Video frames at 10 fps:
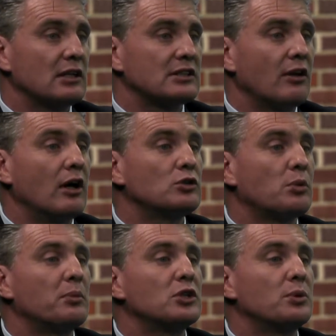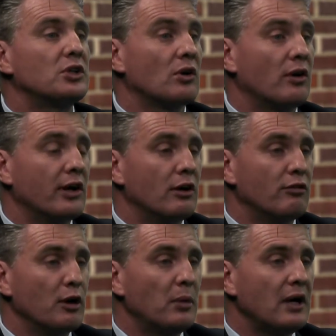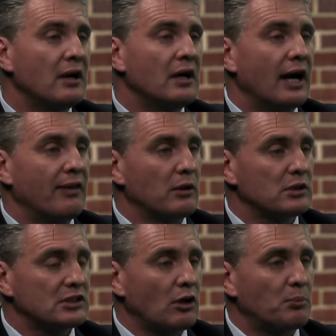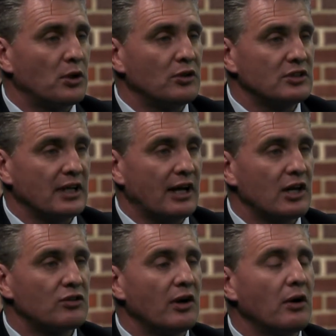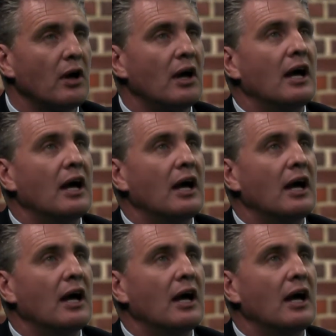So those will be switching on in November, and they'll start producing cash flow.